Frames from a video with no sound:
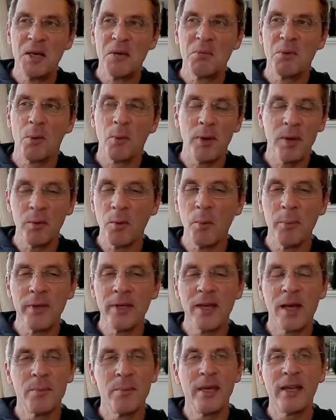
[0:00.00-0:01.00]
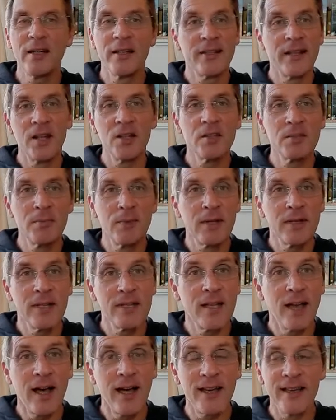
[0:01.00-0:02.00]
but we will become ill and ultimately
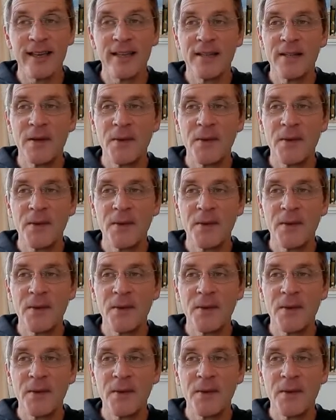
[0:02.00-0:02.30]
die.